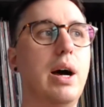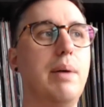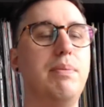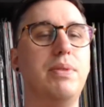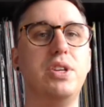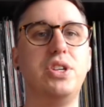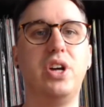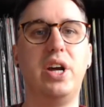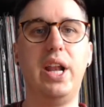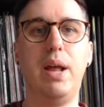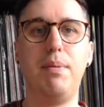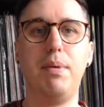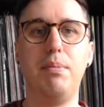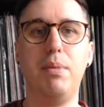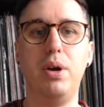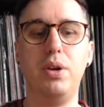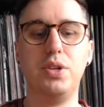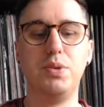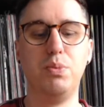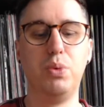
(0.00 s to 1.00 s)
the dynamic
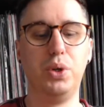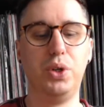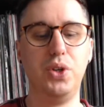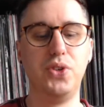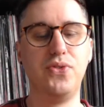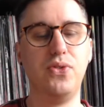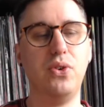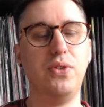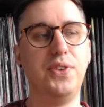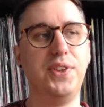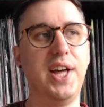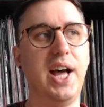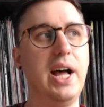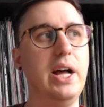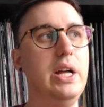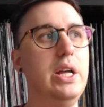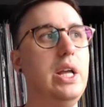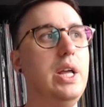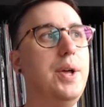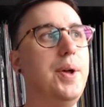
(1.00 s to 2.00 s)
mode is more useful for that.
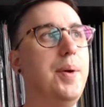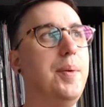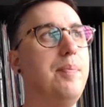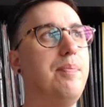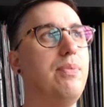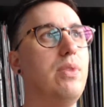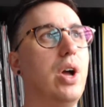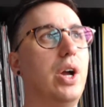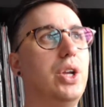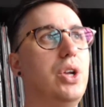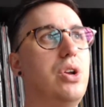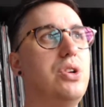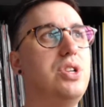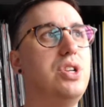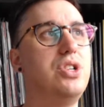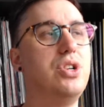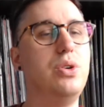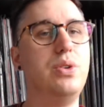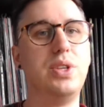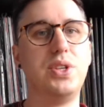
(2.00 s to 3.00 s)
I usually
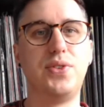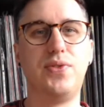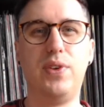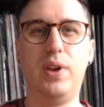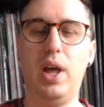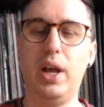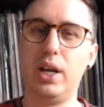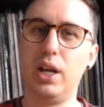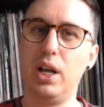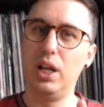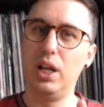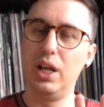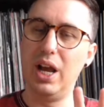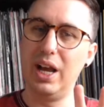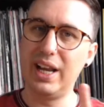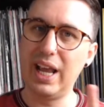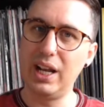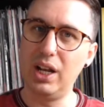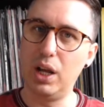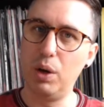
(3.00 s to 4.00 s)
do this for like
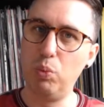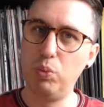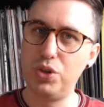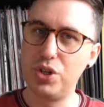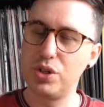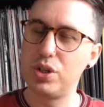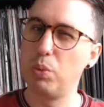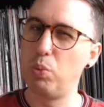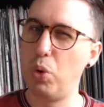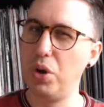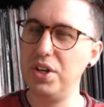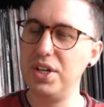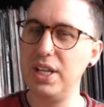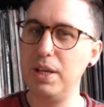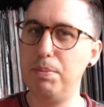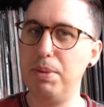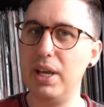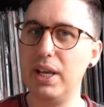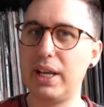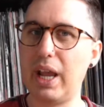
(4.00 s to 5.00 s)
again like just a 1
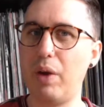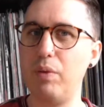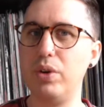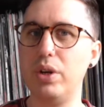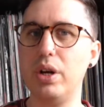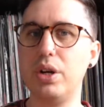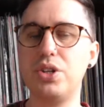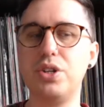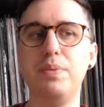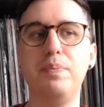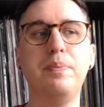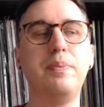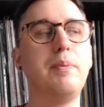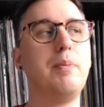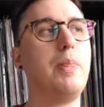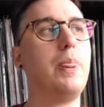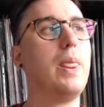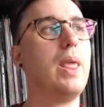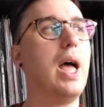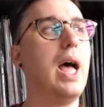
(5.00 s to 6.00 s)
dB gain reduction,
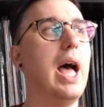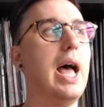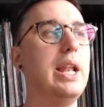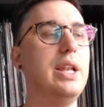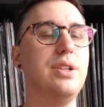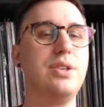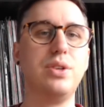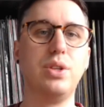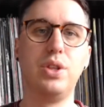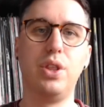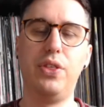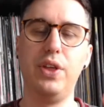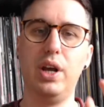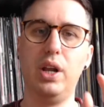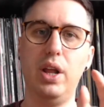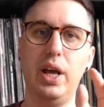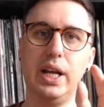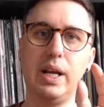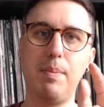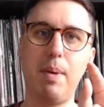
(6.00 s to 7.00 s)
and the thing I
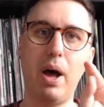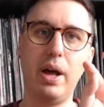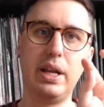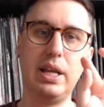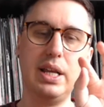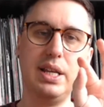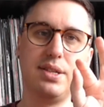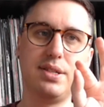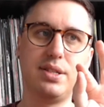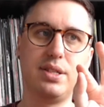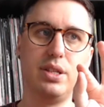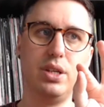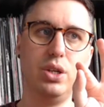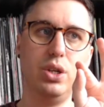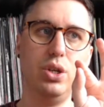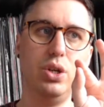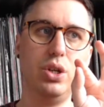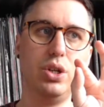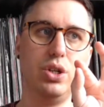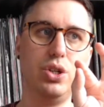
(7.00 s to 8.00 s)
like about it is that
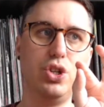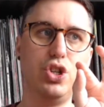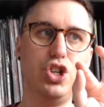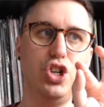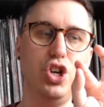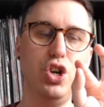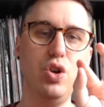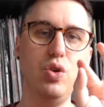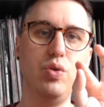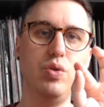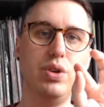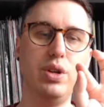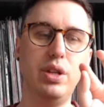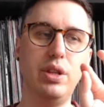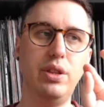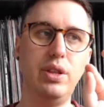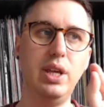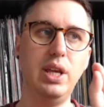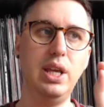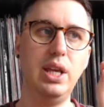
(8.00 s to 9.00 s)
you can tune
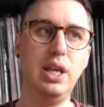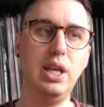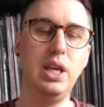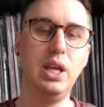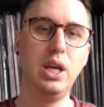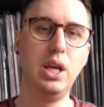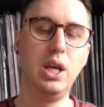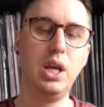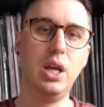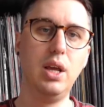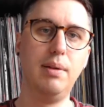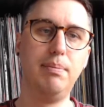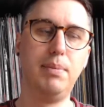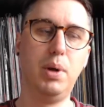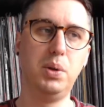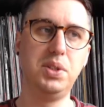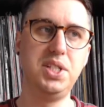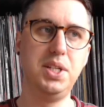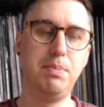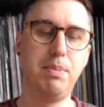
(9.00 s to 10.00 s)
the
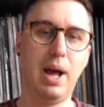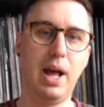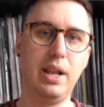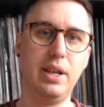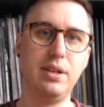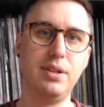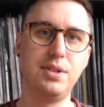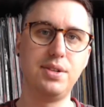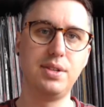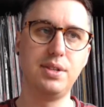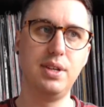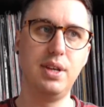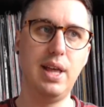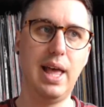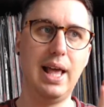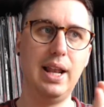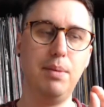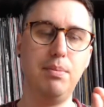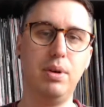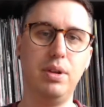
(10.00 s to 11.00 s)
multiband
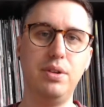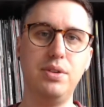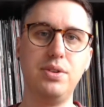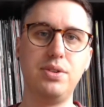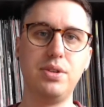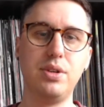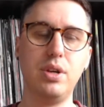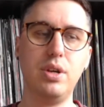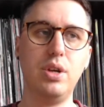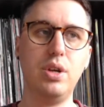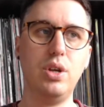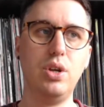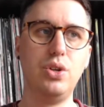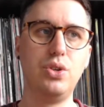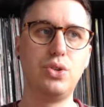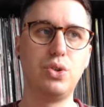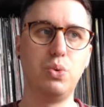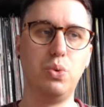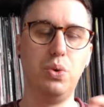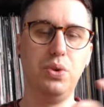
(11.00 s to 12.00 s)
element
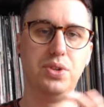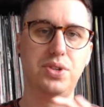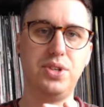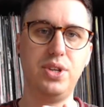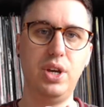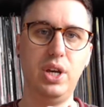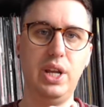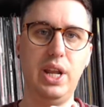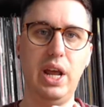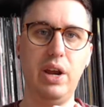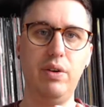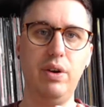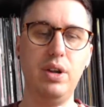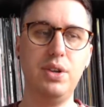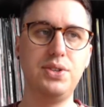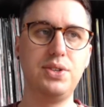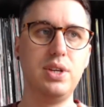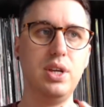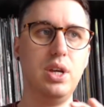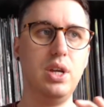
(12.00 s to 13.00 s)
towards certain
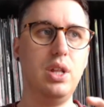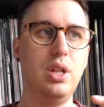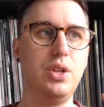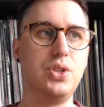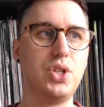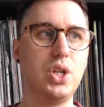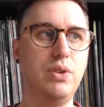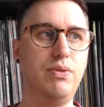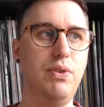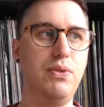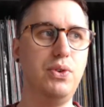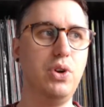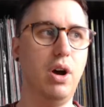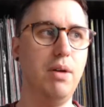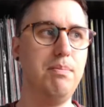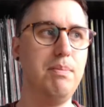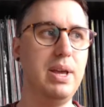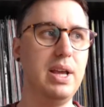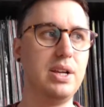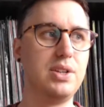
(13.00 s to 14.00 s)
areas. So if you've got a
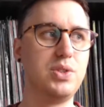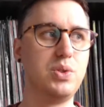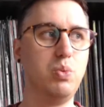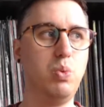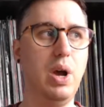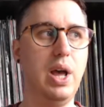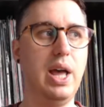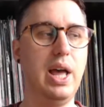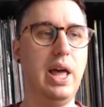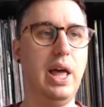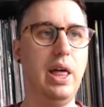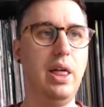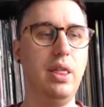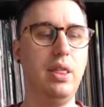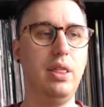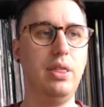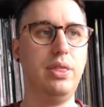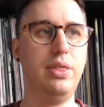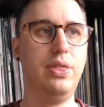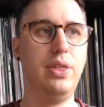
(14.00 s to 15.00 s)
mix where
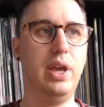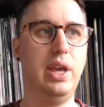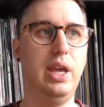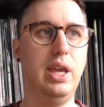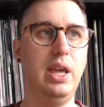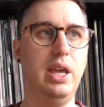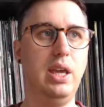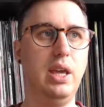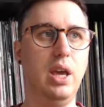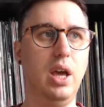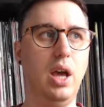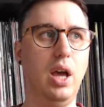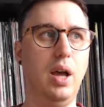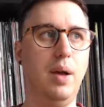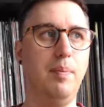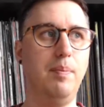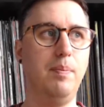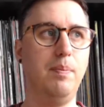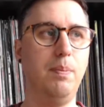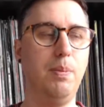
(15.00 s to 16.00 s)
the
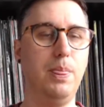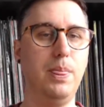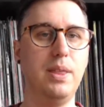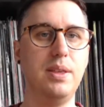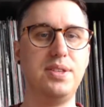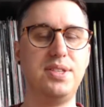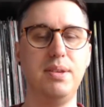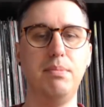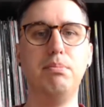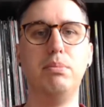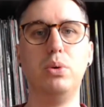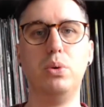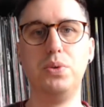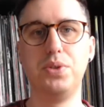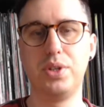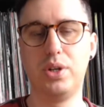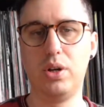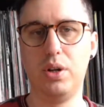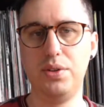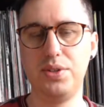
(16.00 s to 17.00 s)
cymbals
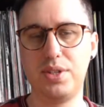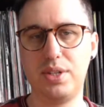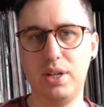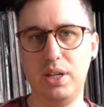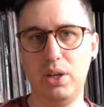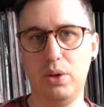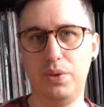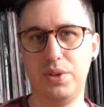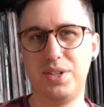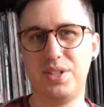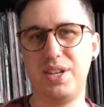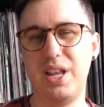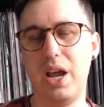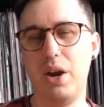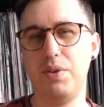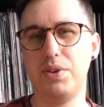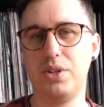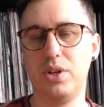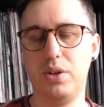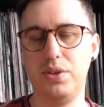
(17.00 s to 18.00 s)
are constantly, or the snare
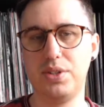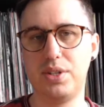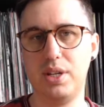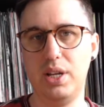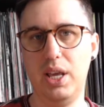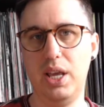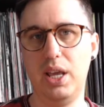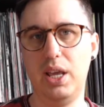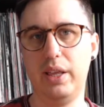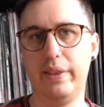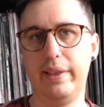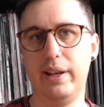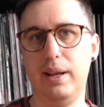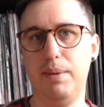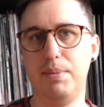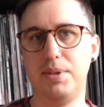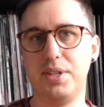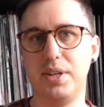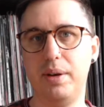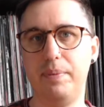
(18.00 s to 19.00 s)
is constantly hitting the
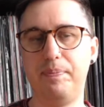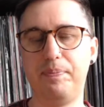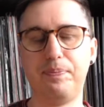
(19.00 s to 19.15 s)
limiter,